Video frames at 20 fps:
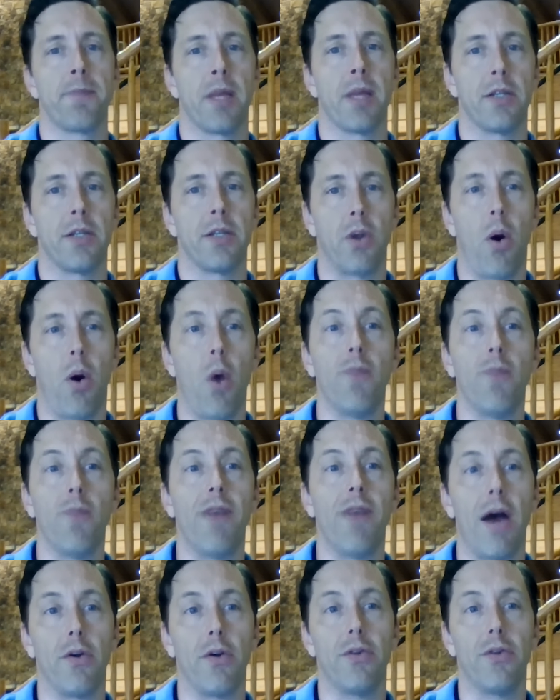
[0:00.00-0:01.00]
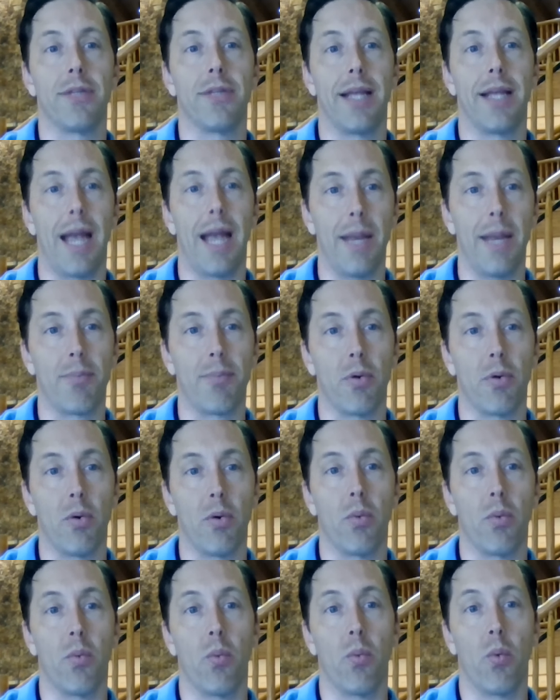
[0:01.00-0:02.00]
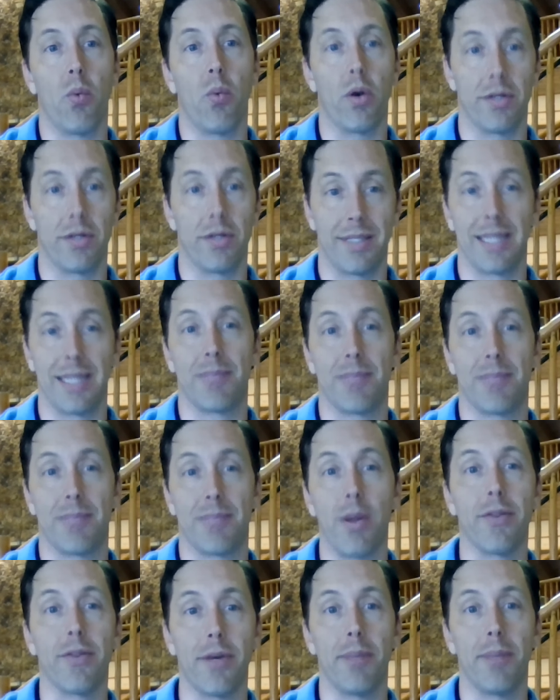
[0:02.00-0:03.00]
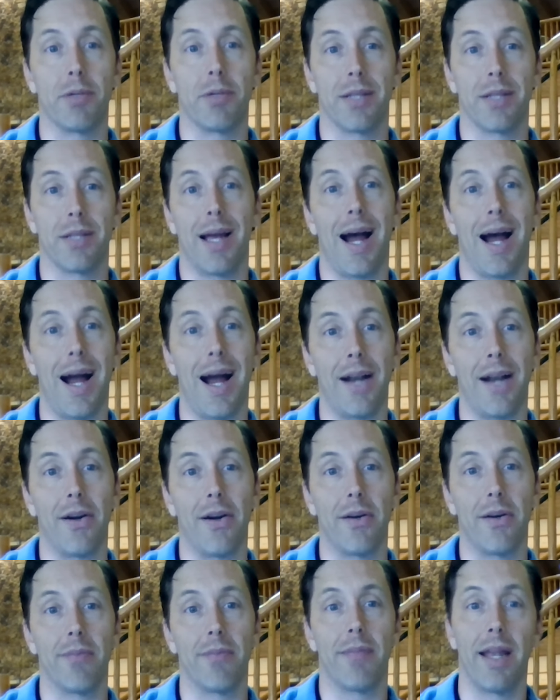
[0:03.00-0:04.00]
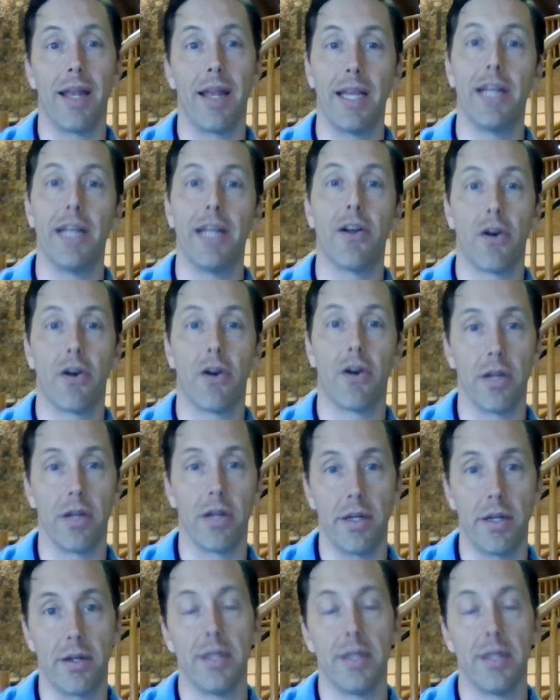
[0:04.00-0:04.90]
So home values in April were 6.3% higher than a year earlier.